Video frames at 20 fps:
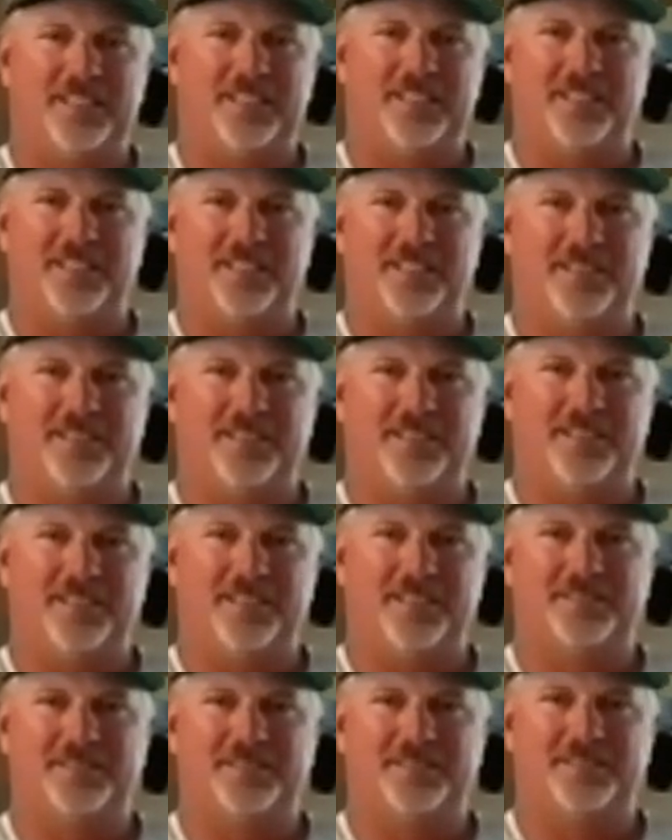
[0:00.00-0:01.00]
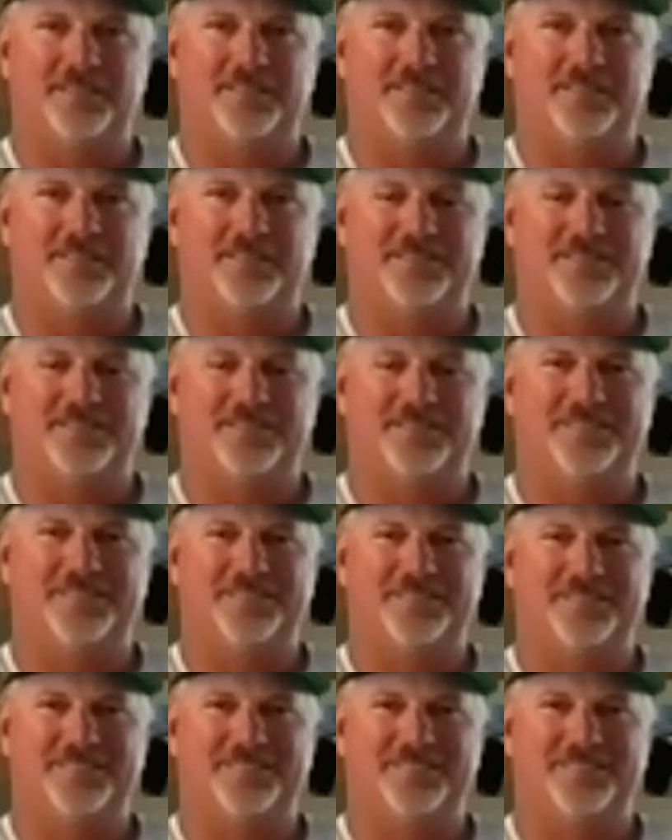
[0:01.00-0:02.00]

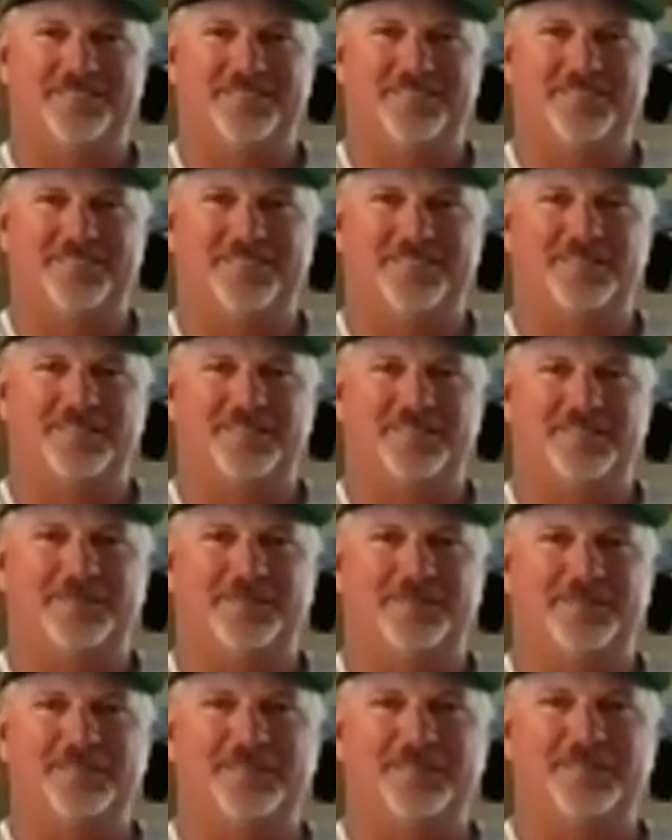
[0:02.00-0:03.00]
(not speaking)